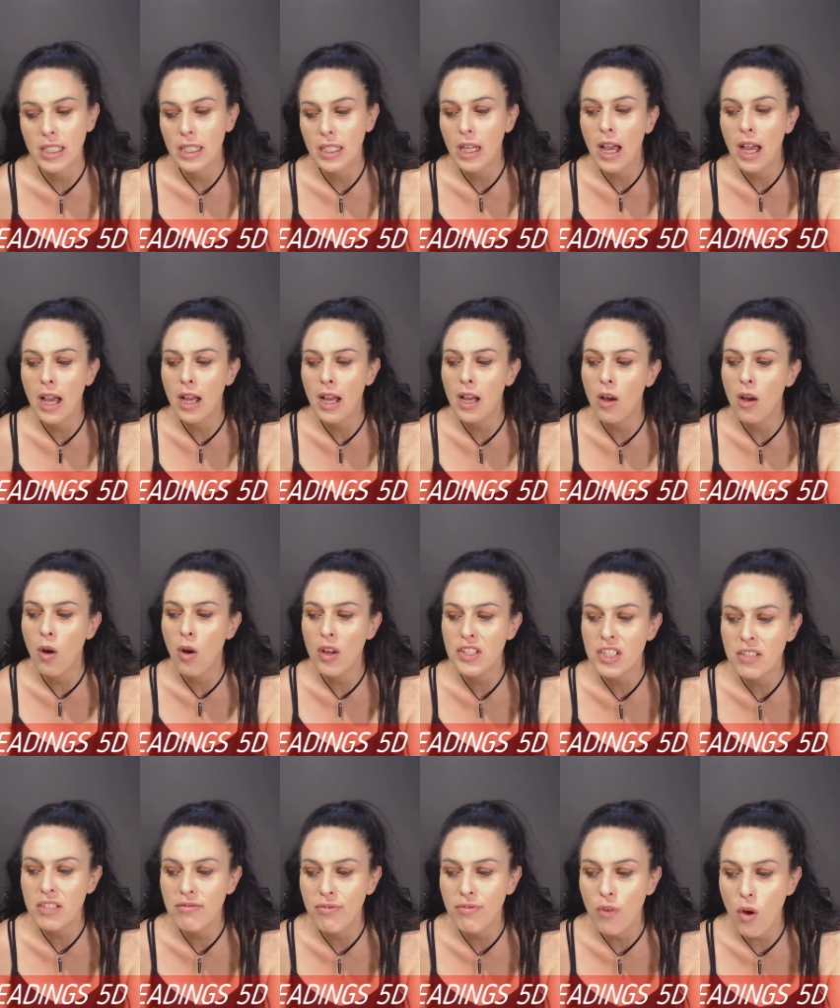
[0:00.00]
Uh, I did
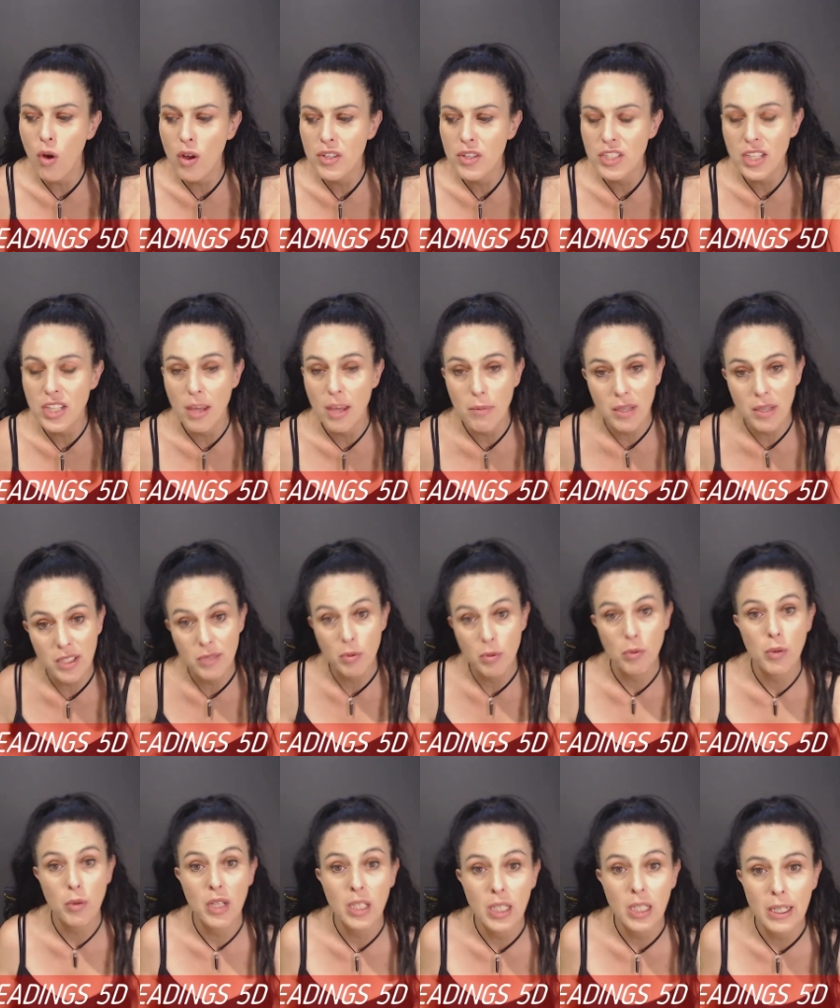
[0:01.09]
find that because we were
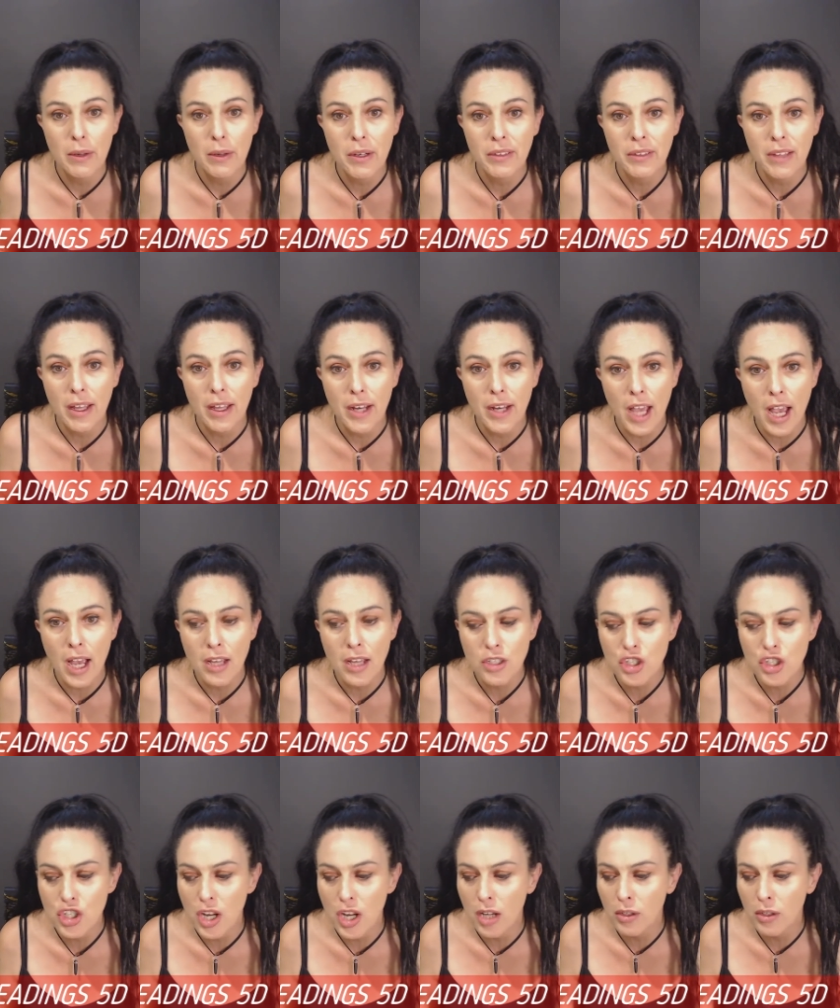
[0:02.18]
clearing that heart
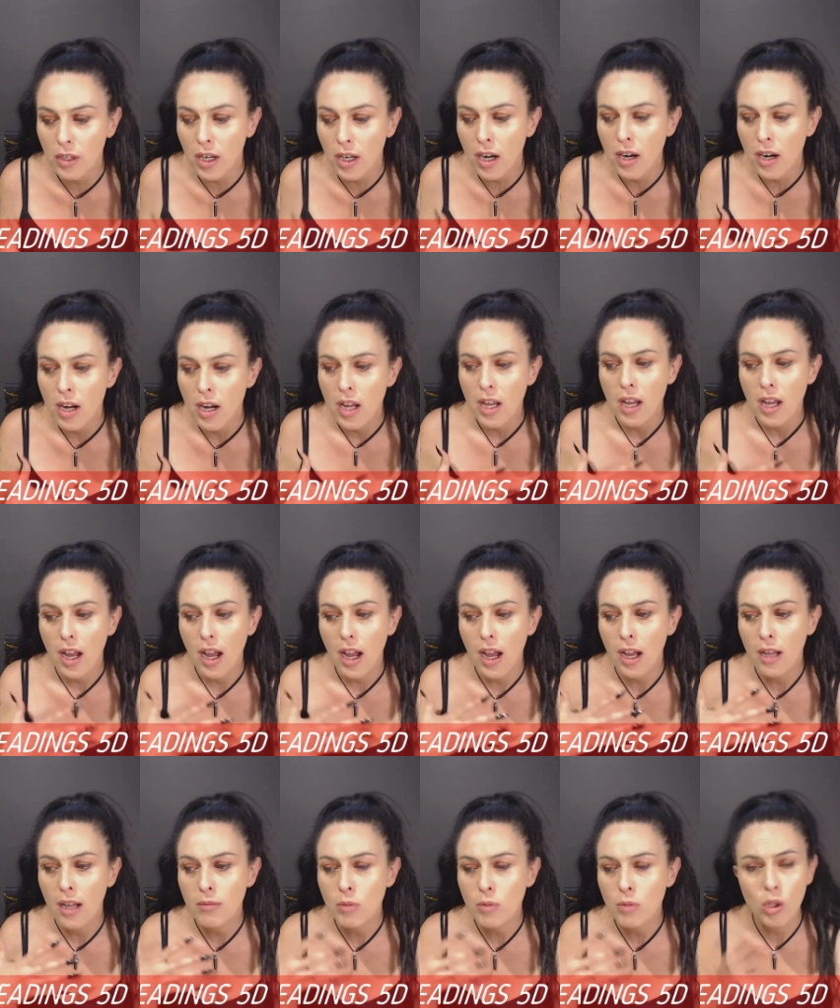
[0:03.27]
chakra,
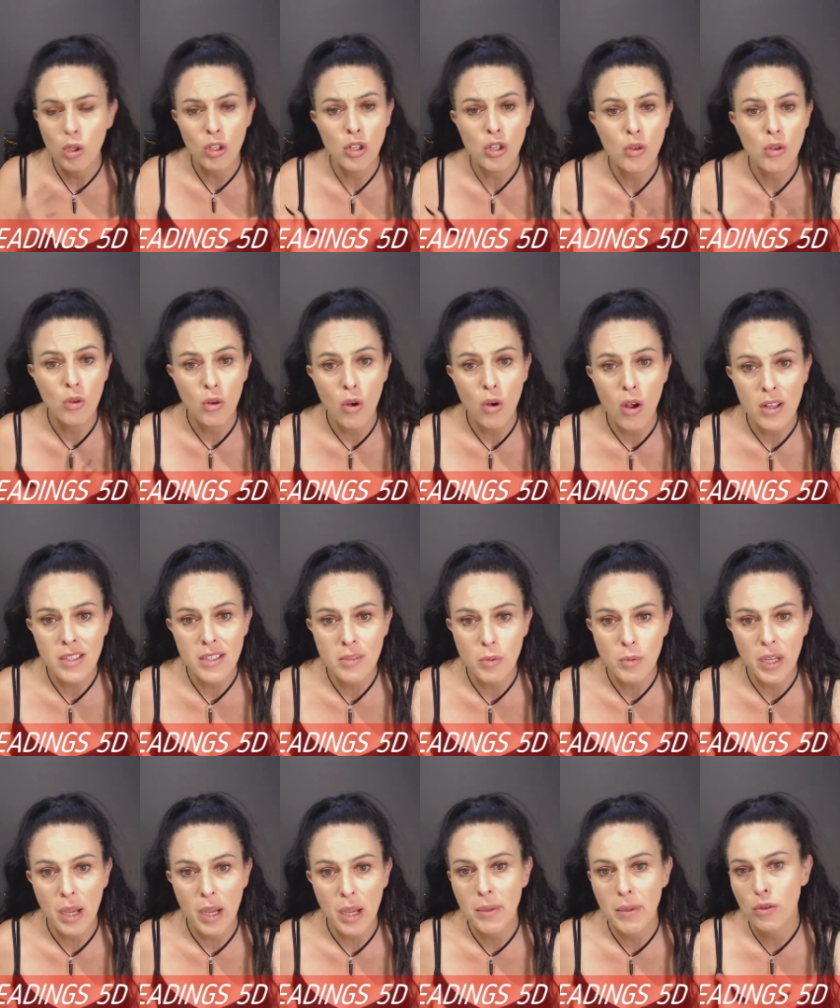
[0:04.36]
um, a lot of your guides were
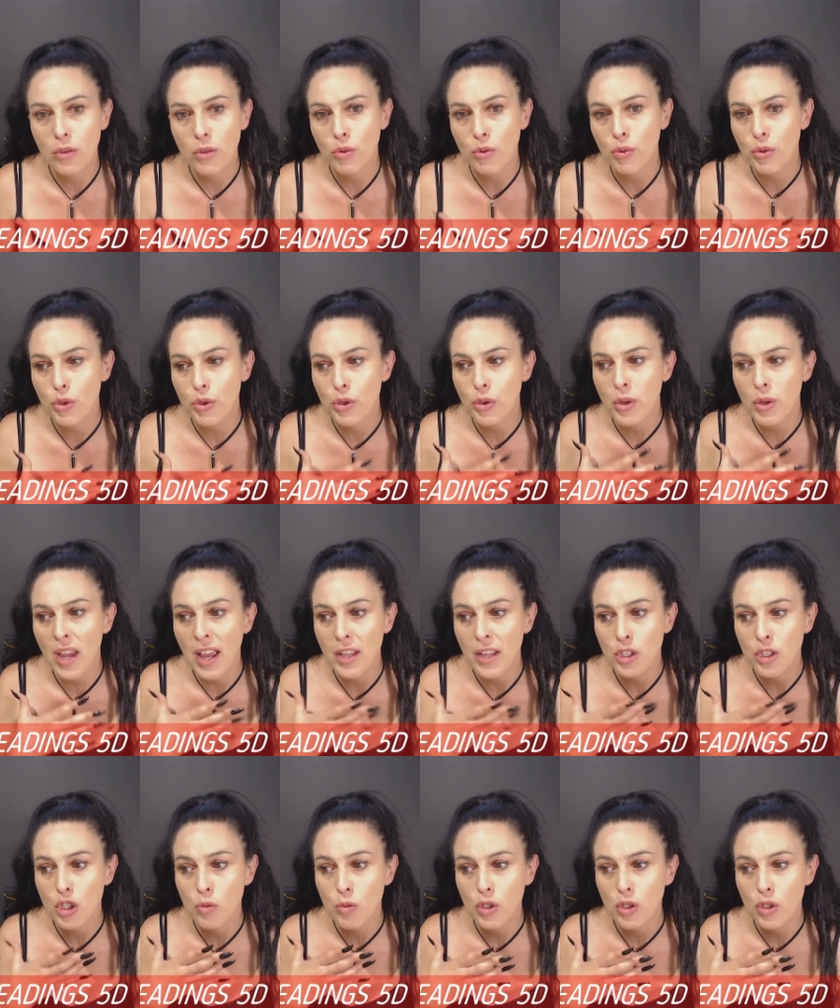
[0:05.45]
coming through and you
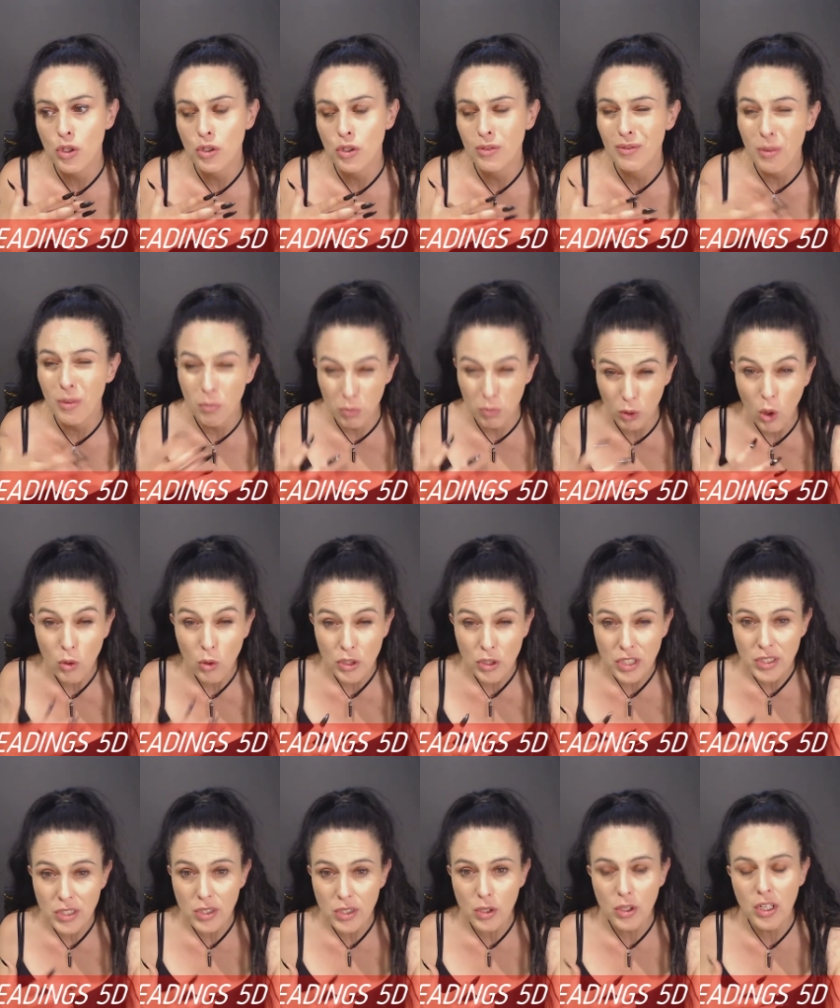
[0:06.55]
were blocked in
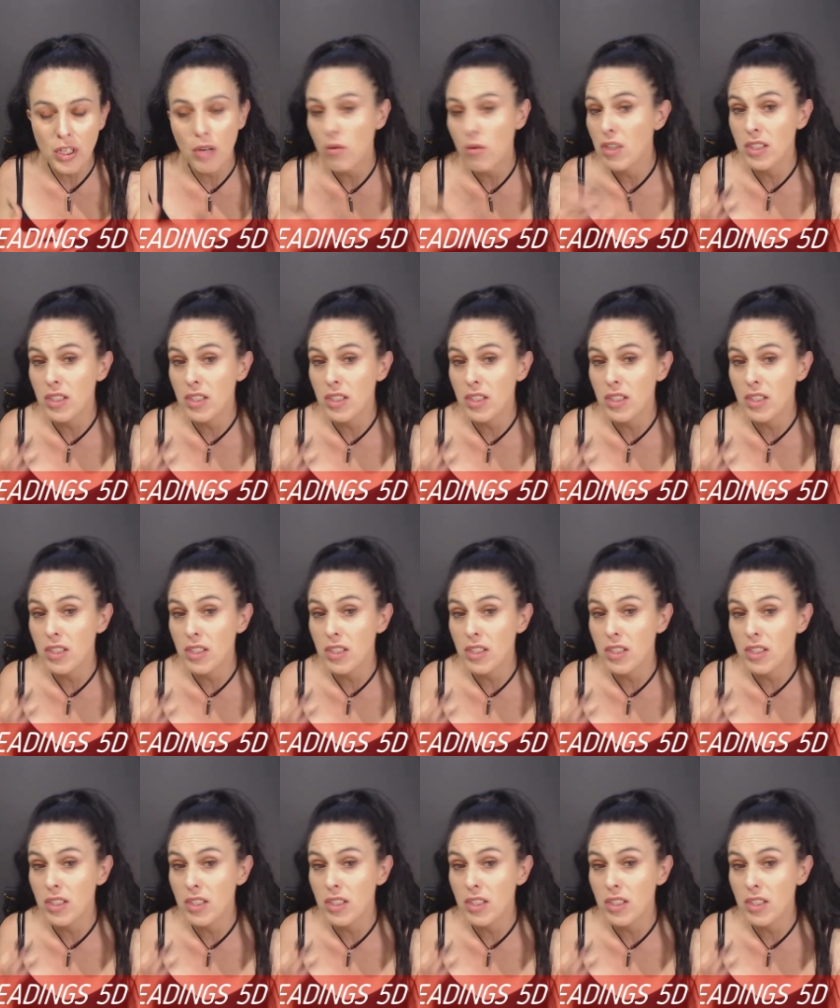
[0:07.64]
certain areas.